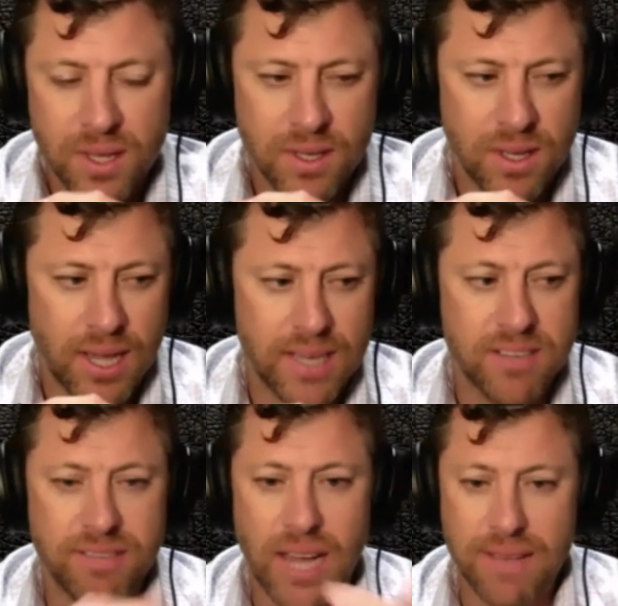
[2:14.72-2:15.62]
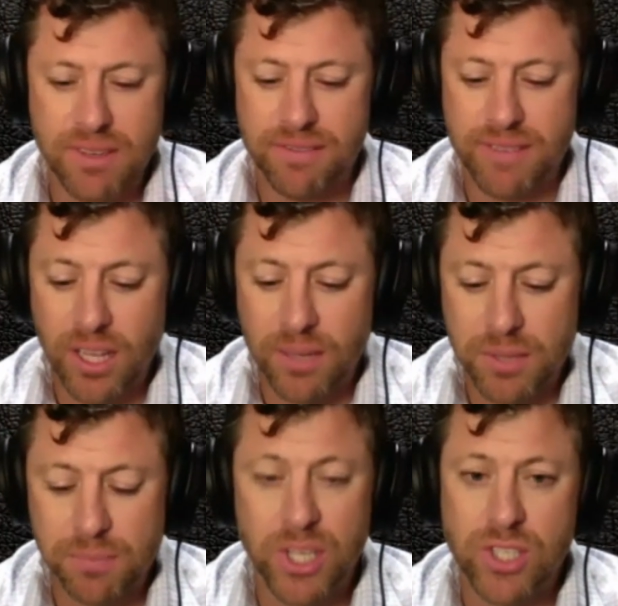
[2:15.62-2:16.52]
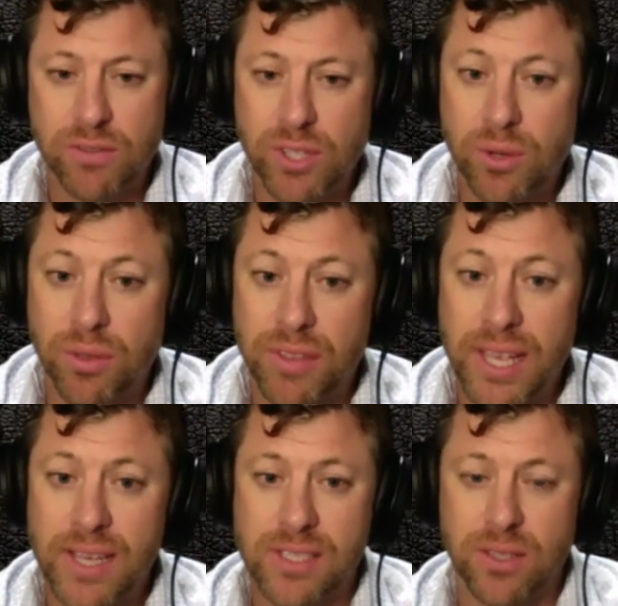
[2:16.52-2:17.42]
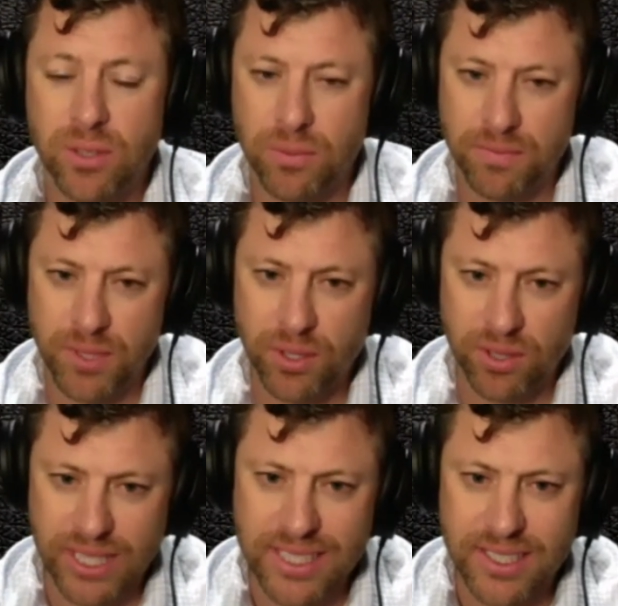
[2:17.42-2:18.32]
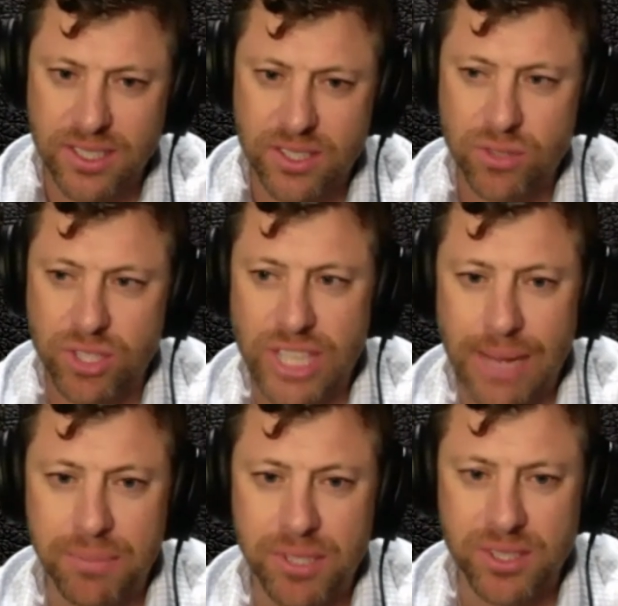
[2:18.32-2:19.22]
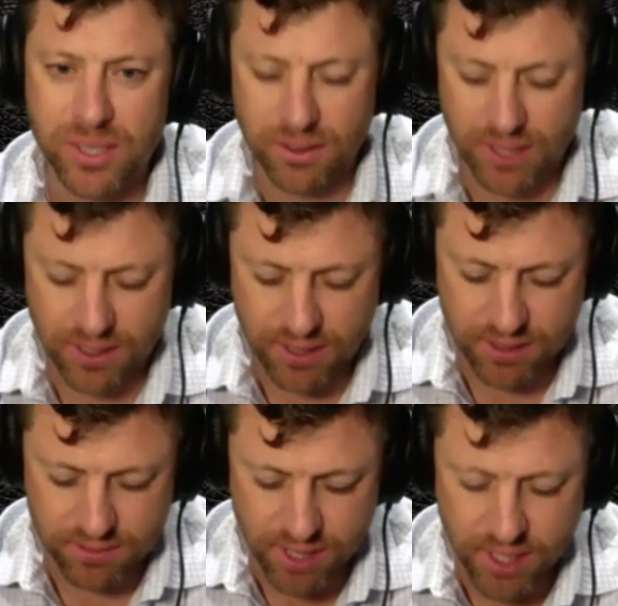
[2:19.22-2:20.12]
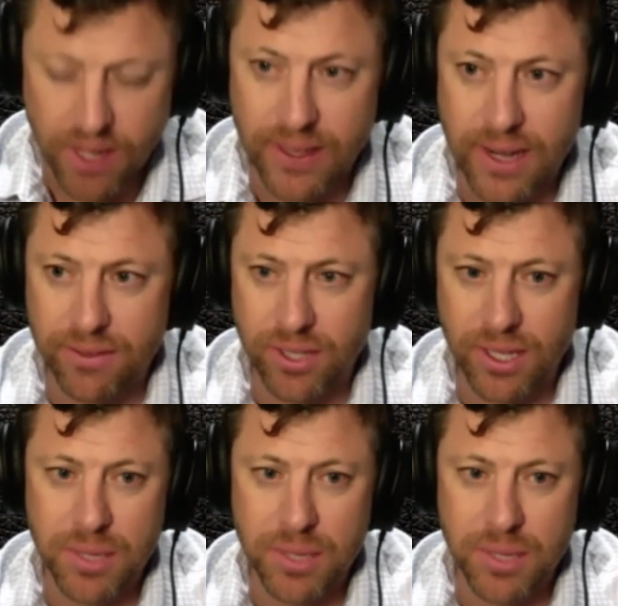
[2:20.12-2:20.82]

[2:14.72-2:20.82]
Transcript: I've developed a bunch of little things, little lessons through the chapters, and I'll talk on that if you'll let me.